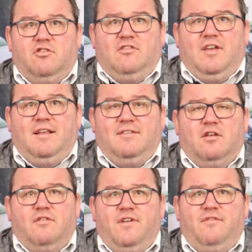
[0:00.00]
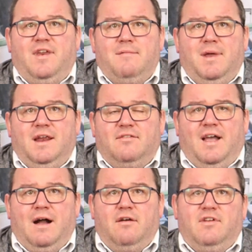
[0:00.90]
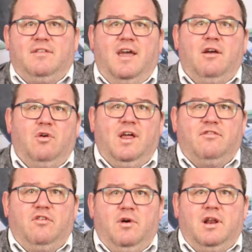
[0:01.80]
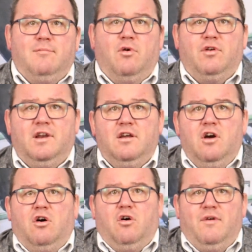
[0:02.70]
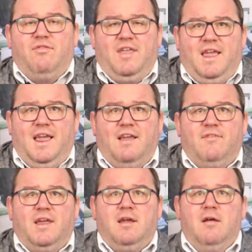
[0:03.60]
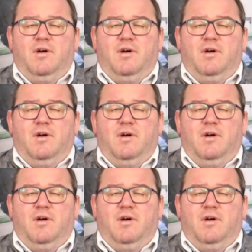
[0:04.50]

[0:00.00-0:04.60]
Just take 10 or 15 minutes out of your day, or let's do early morning or in the evening.